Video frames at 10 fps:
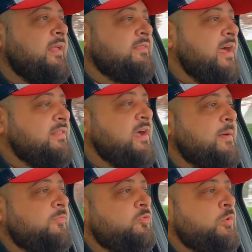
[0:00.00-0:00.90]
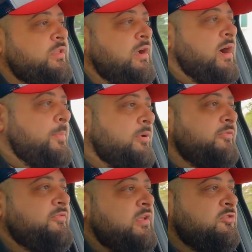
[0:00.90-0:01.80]
And that comes with a couple
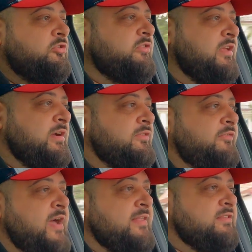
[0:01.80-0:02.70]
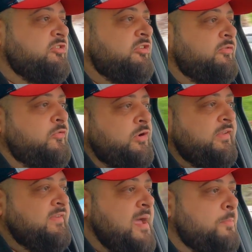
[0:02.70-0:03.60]
of interesting advantages. For
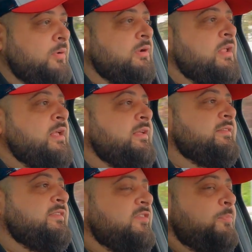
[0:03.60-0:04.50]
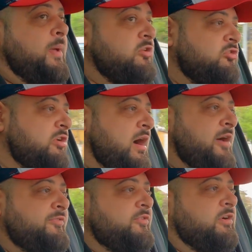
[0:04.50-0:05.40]
example, the suspension
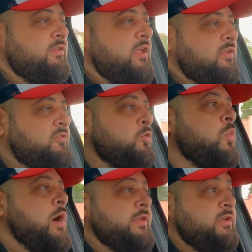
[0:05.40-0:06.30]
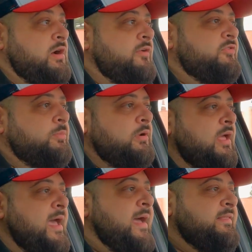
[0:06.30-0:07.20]
offered is quite
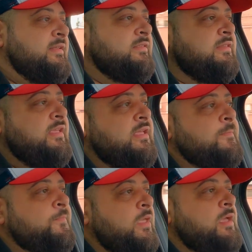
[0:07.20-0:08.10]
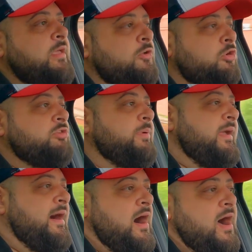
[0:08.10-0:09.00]
comfortable. Add in the
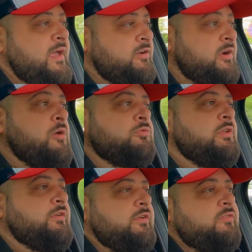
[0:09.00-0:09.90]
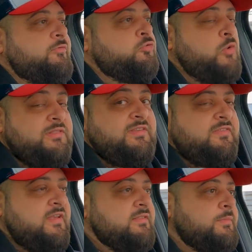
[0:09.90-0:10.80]
incredibly high ground clearance of 20
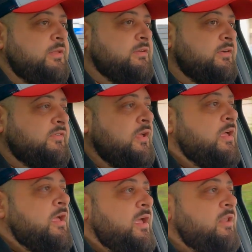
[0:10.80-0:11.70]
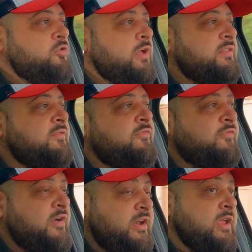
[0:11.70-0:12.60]
centimeters, and you get a
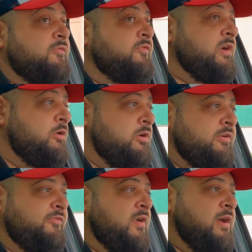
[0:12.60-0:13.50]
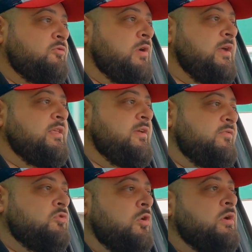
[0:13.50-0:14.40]
very, very refined ride,
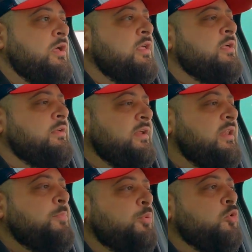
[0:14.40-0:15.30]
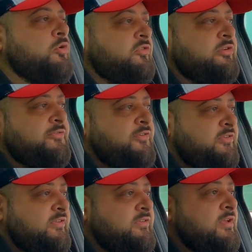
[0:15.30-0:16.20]
even on really poor
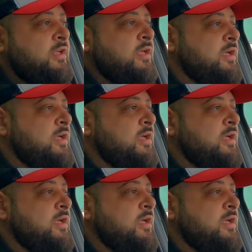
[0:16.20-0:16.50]
surfaces.